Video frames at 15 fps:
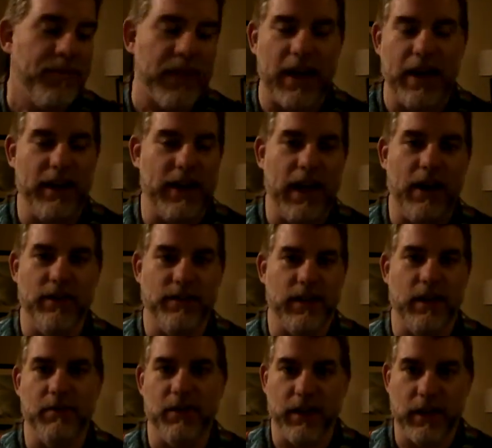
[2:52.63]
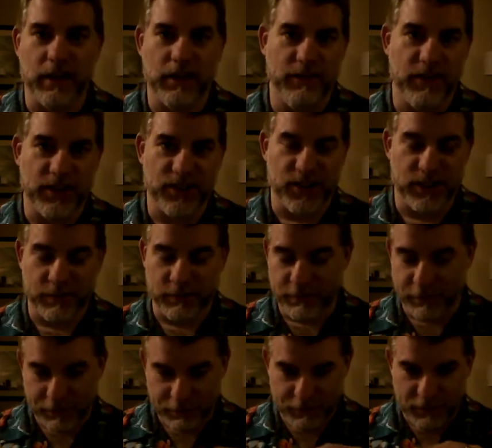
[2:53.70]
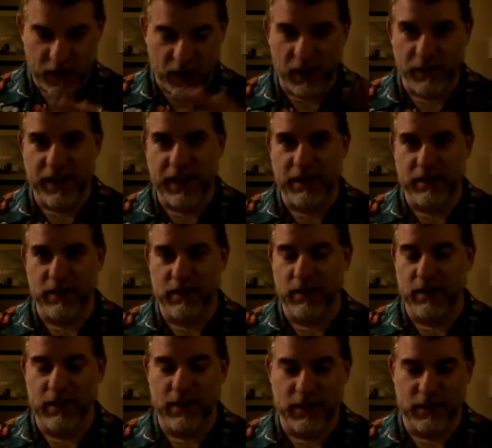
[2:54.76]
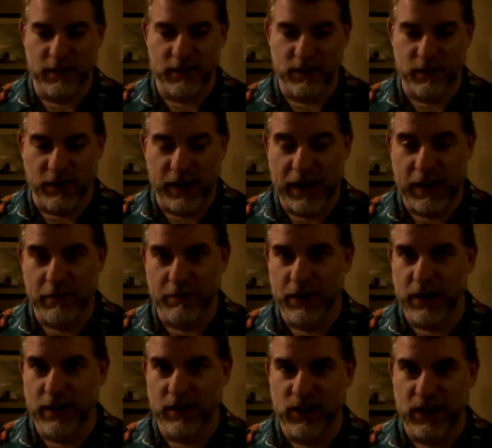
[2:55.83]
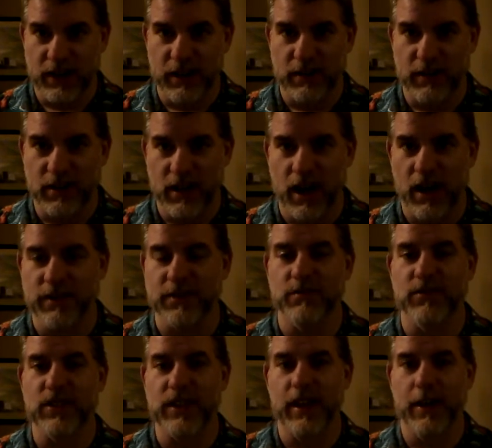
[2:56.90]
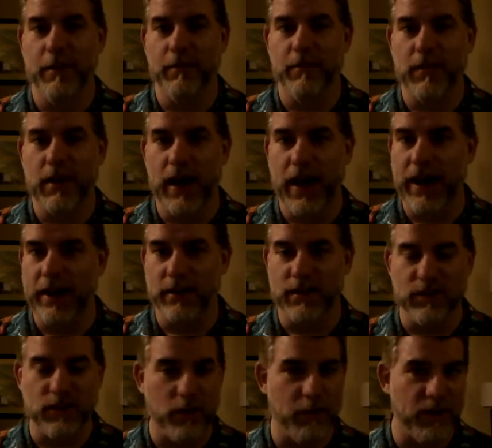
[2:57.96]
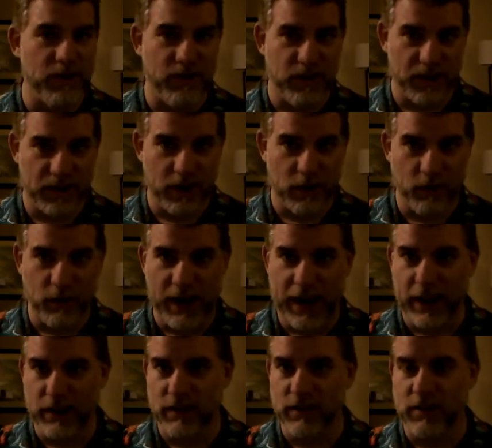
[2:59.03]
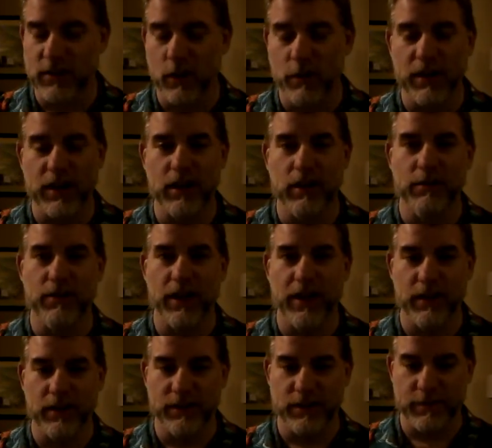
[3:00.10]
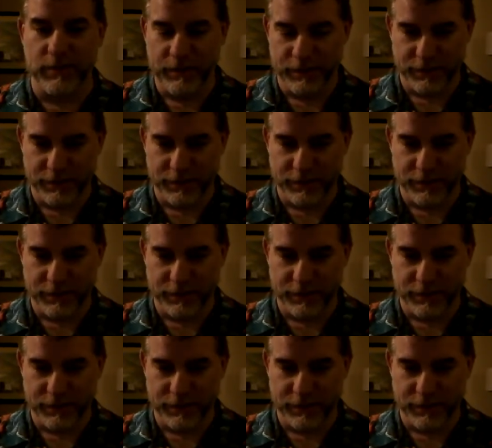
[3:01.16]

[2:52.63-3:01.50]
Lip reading: and how it's emulating the fiction. All of that is great, but Jen is an awesome GM. I had so much fun there. We had so many good players